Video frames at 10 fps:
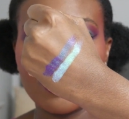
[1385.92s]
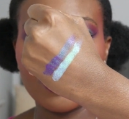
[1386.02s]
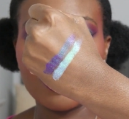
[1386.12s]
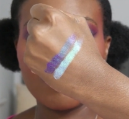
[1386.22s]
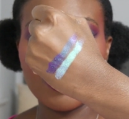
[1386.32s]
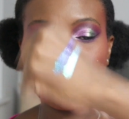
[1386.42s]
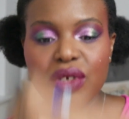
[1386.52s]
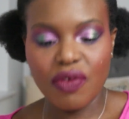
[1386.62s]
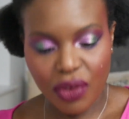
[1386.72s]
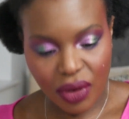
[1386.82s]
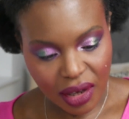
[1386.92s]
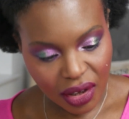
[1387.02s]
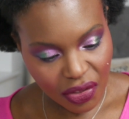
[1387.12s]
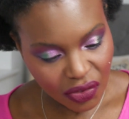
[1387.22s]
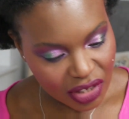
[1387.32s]
just beautiful. And
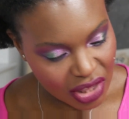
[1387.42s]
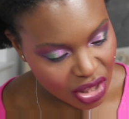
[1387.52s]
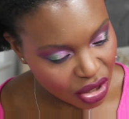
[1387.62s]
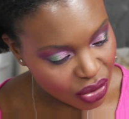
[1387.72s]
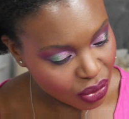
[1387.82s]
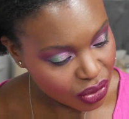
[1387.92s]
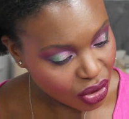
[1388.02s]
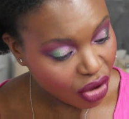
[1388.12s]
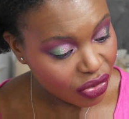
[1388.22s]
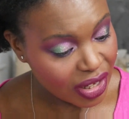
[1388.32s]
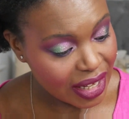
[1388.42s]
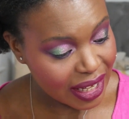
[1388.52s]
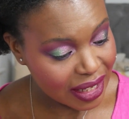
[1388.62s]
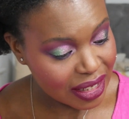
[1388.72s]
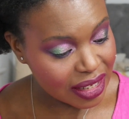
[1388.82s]
to those on the
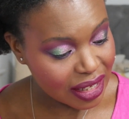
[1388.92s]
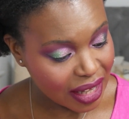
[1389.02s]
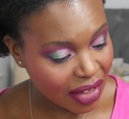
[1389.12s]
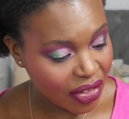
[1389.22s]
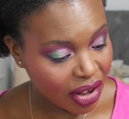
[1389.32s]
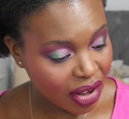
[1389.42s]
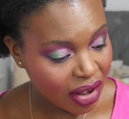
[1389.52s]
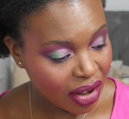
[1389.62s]
lid together,